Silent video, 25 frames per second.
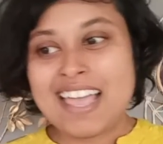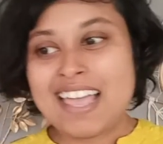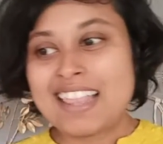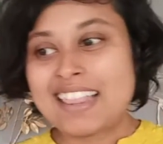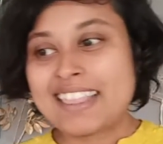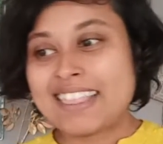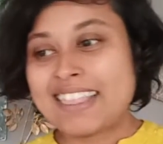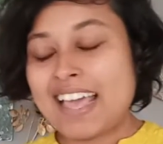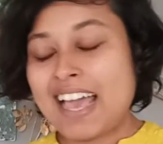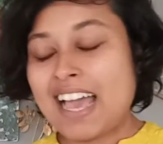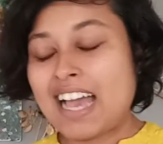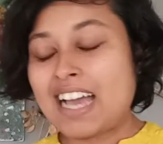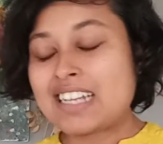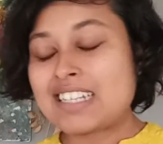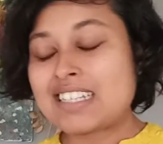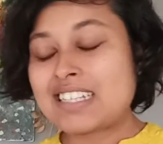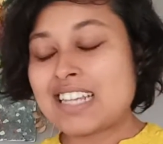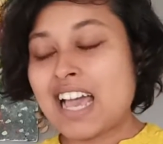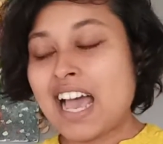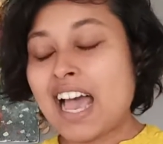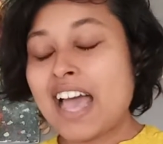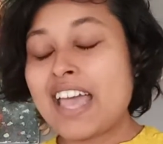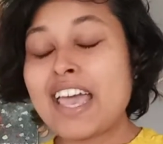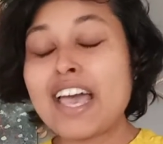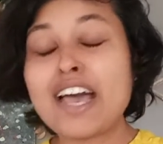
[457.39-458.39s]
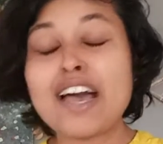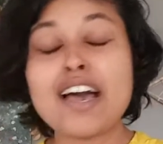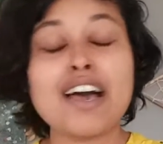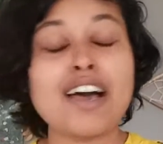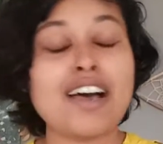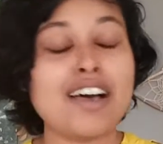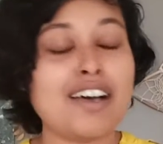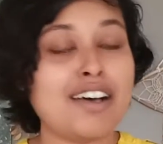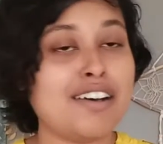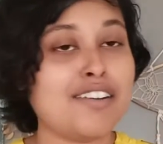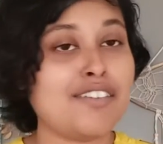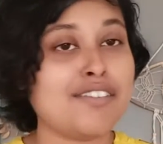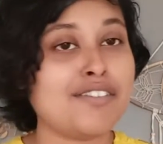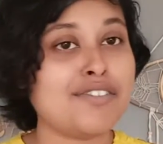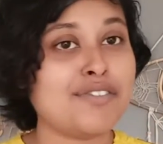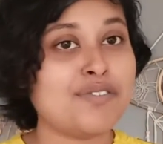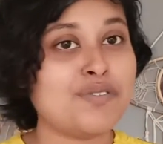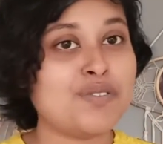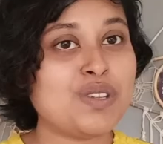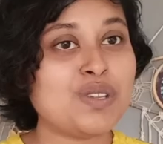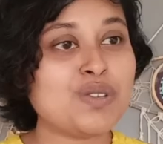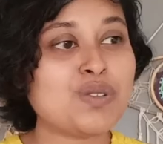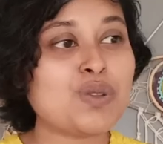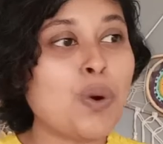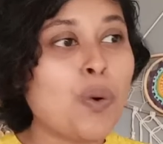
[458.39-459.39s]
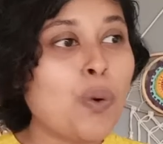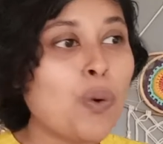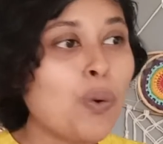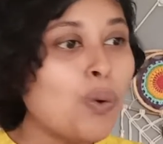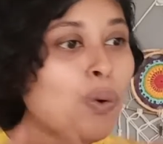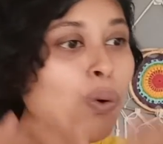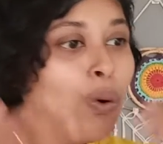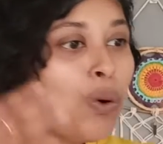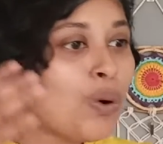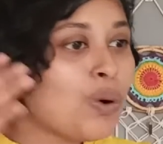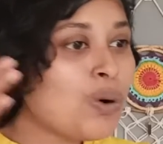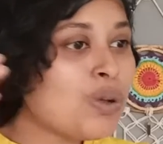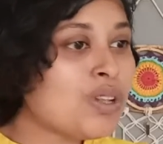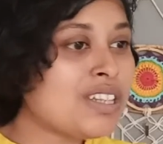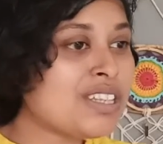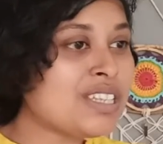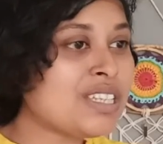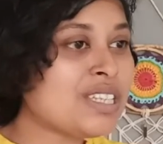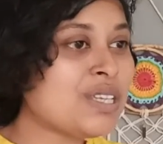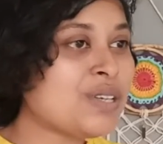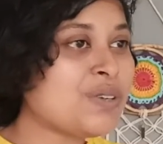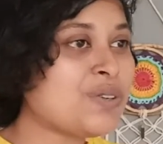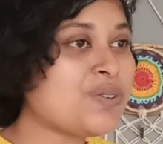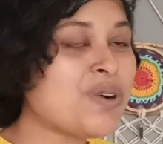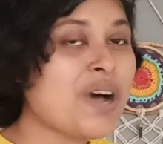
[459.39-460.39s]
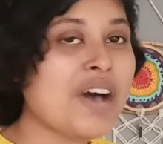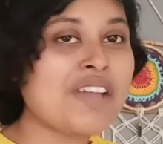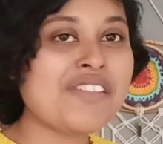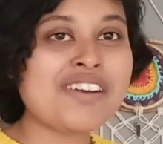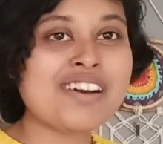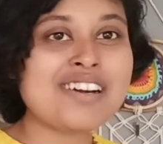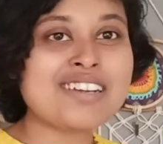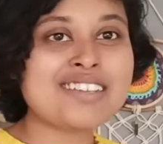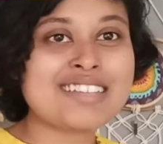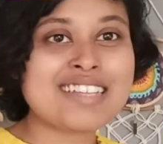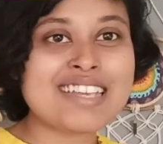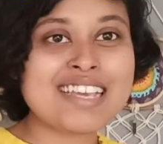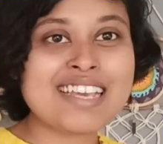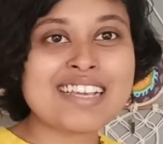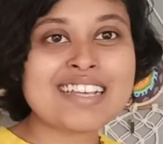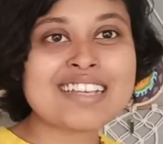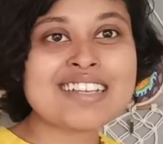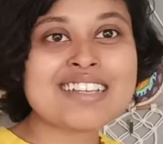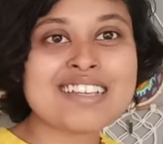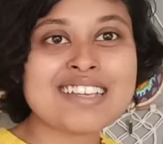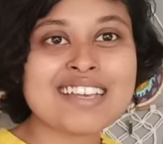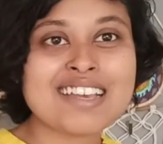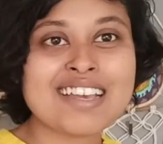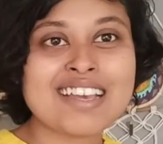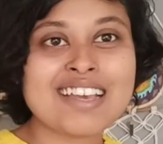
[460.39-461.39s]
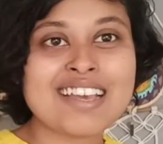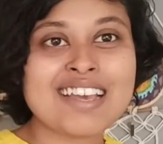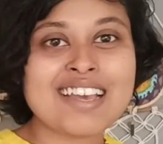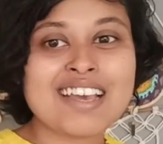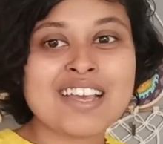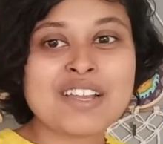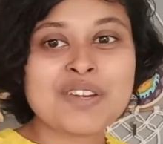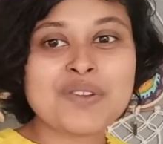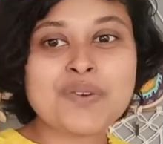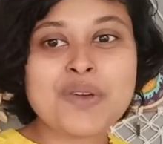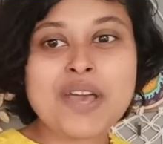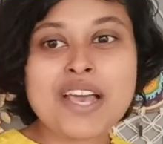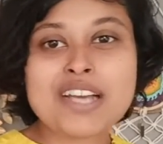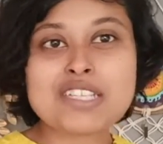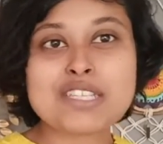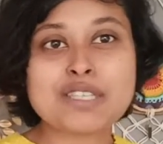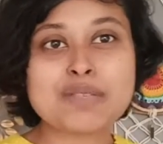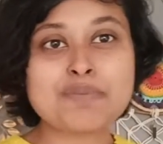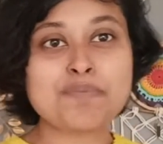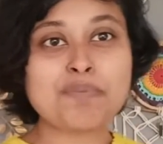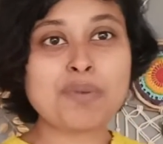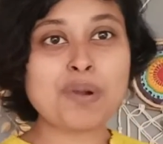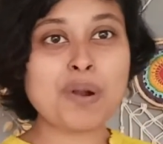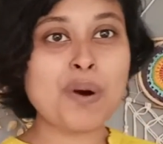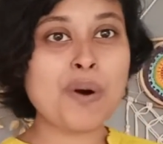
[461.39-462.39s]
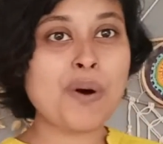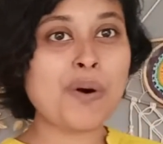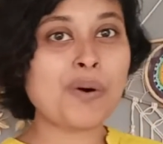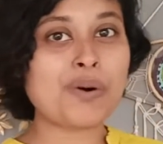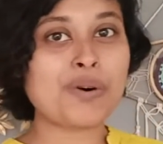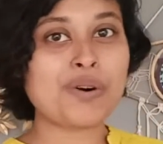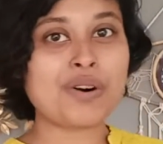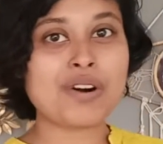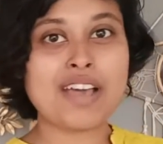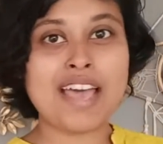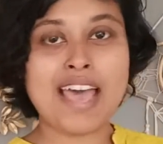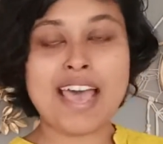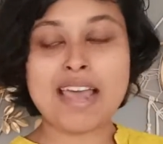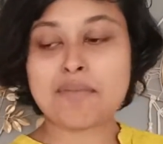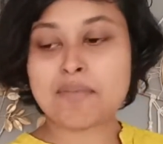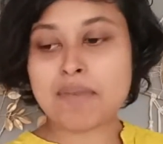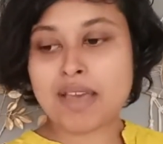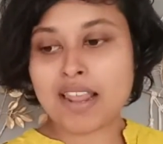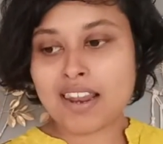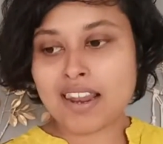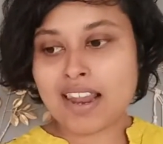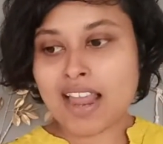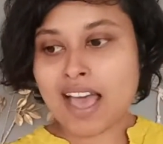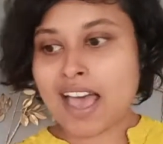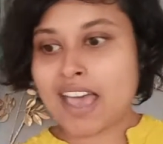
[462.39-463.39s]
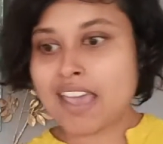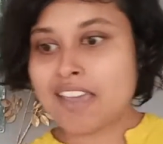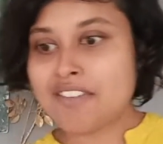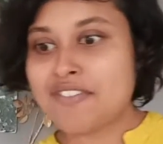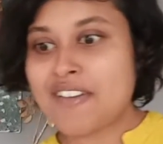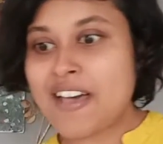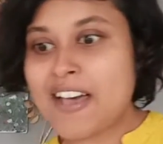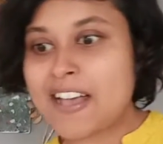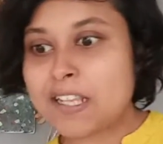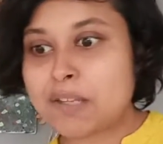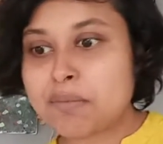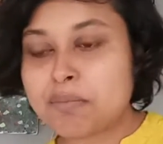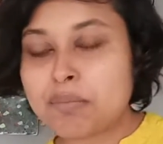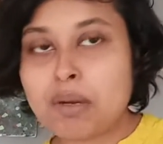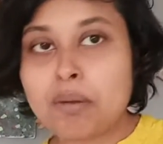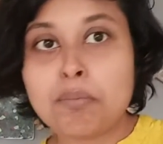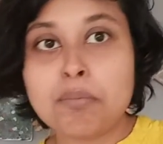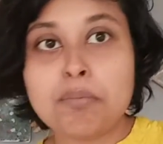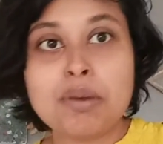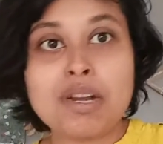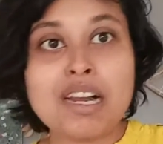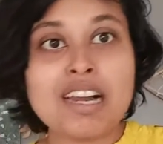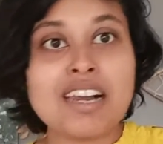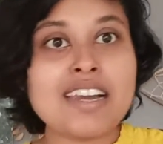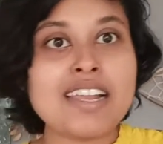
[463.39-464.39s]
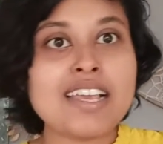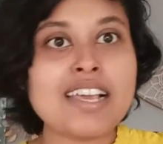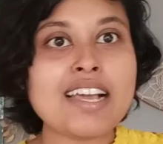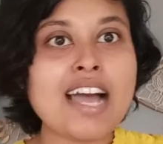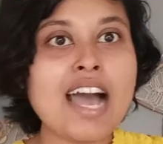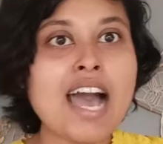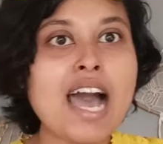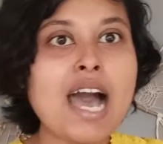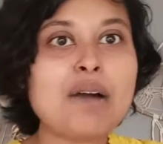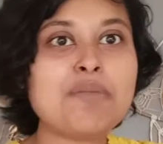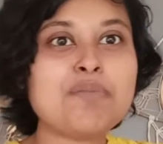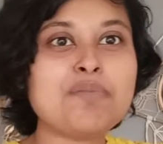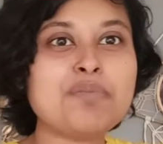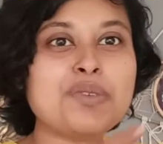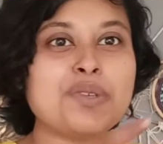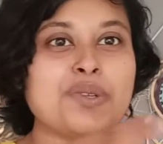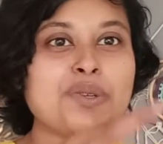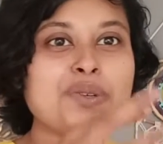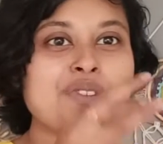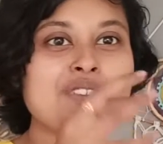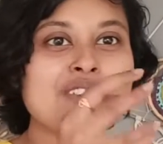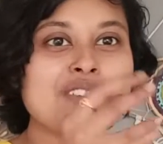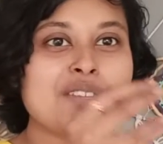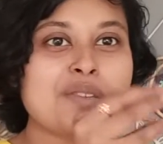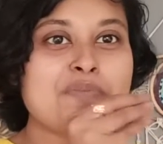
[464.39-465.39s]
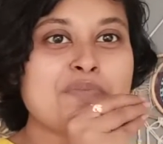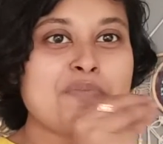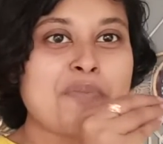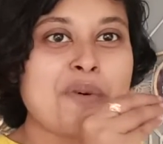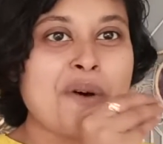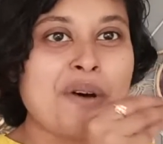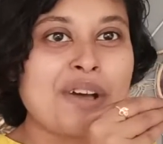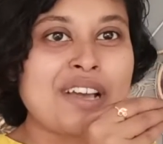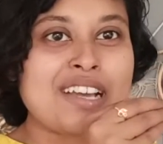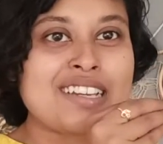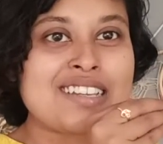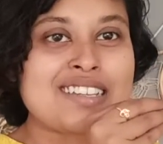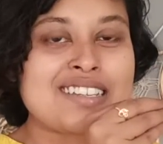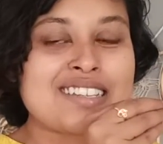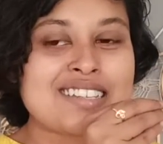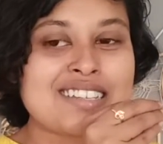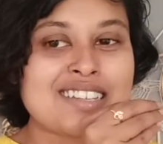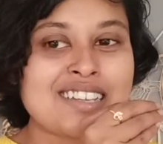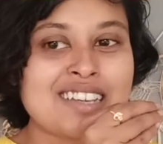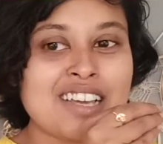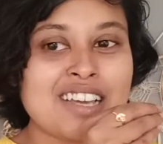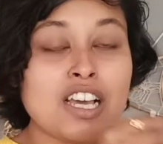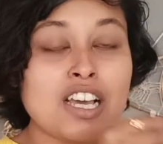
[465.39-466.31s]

that I have this whole new other thing to explore, and my life has been building up to this point